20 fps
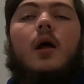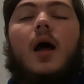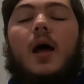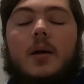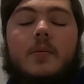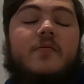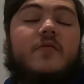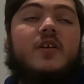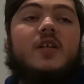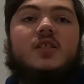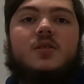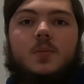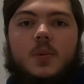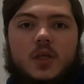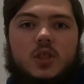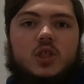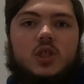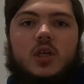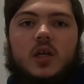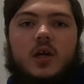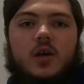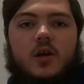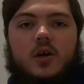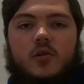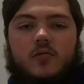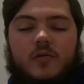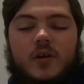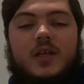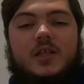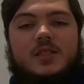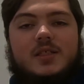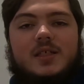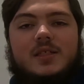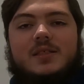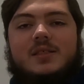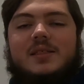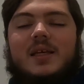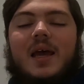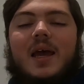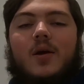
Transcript: obvious budgetary reasons,